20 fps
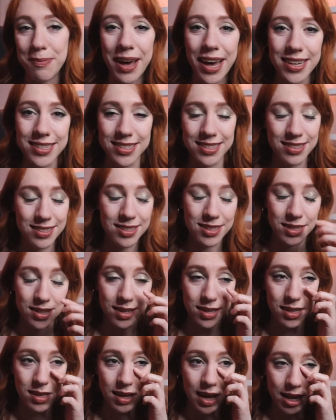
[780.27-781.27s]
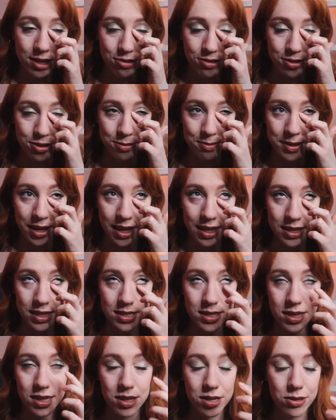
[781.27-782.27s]
passed the actress who played
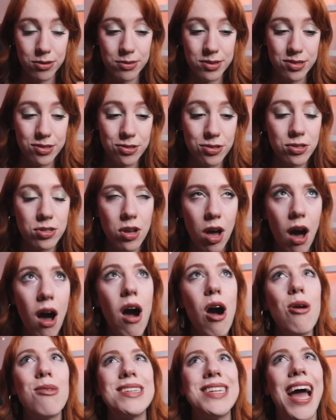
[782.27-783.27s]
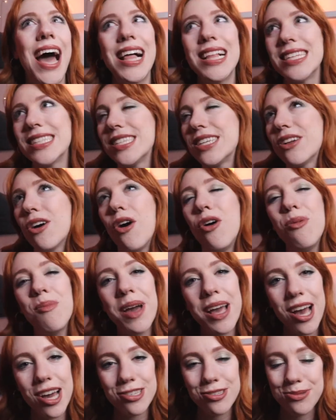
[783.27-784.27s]
Glinda who was so talented. Oh
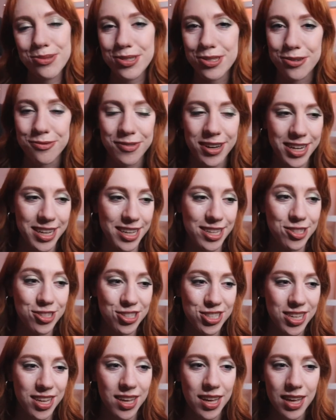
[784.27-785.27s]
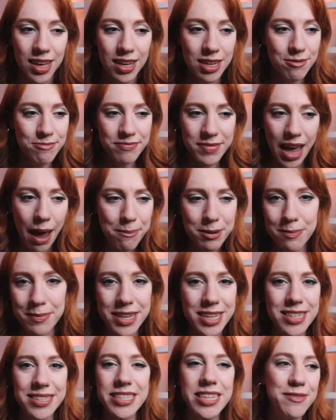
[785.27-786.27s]
my gosh, she was so funny and she happened to be
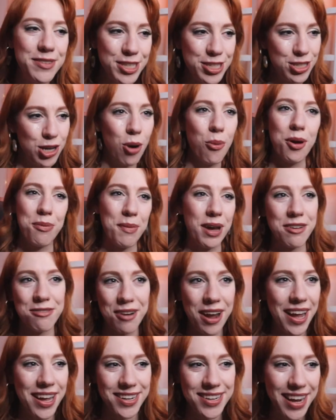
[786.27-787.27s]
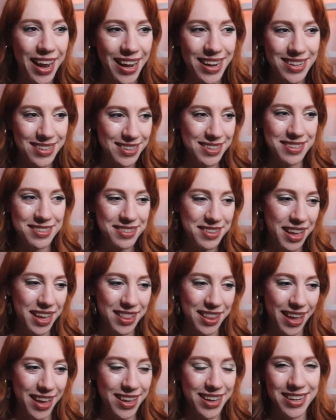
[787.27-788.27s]
at a TV show with my friend and they
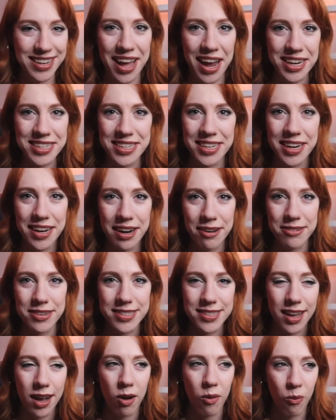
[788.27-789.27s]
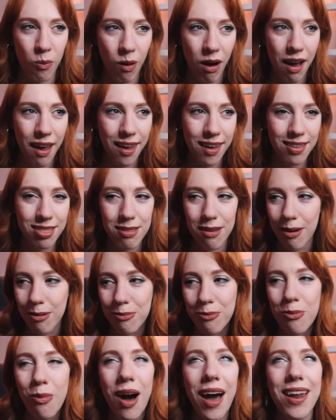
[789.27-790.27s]
like connected and I was like, what in the,
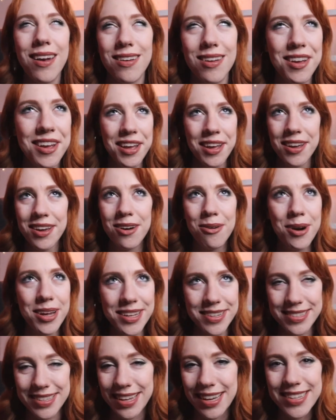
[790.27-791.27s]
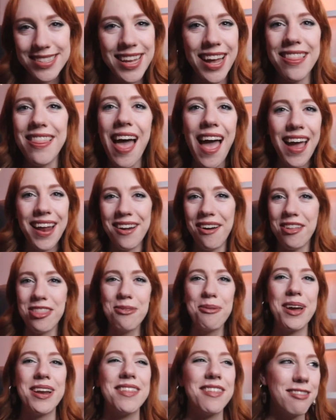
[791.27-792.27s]
what? What is this? And then on the
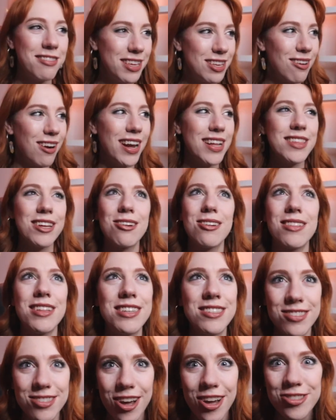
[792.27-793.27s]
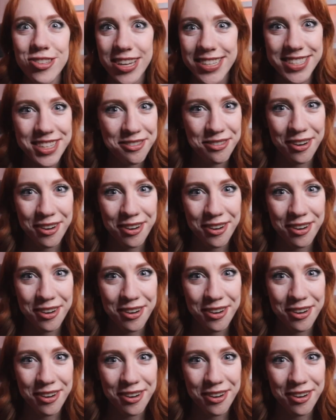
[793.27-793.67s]
way to the theater, I literally saw Jessica